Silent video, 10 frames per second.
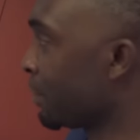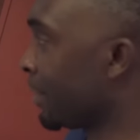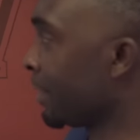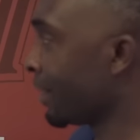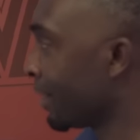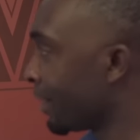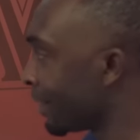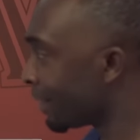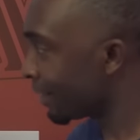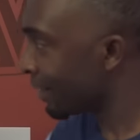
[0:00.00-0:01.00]
to be
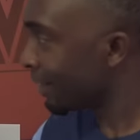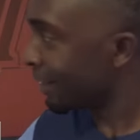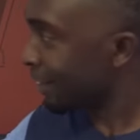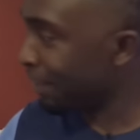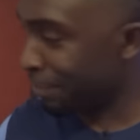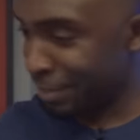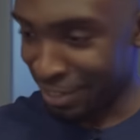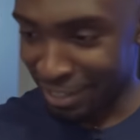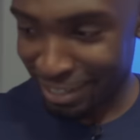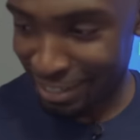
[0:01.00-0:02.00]
up
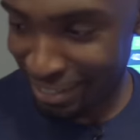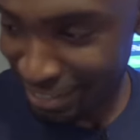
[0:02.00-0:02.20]
there, huh?